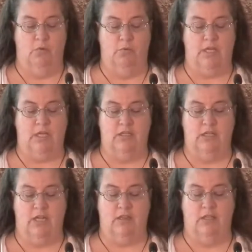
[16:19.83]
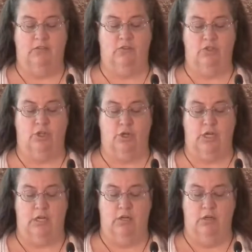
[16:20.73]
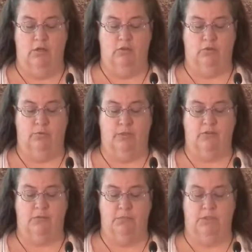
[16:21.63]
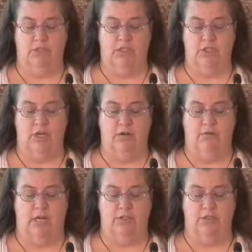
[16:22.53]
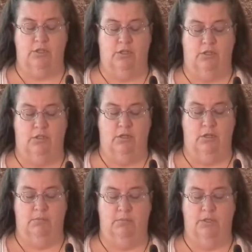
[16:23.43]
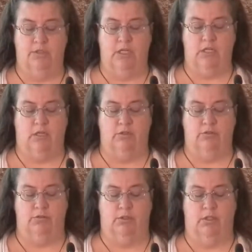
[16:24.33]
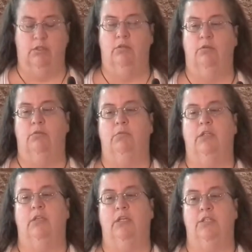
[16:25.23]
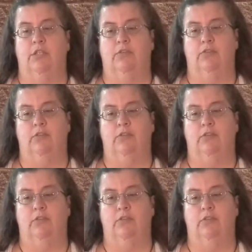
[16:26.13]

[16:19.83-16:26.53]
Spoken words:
we can take this journey towards a multi-generational, multicultural, religious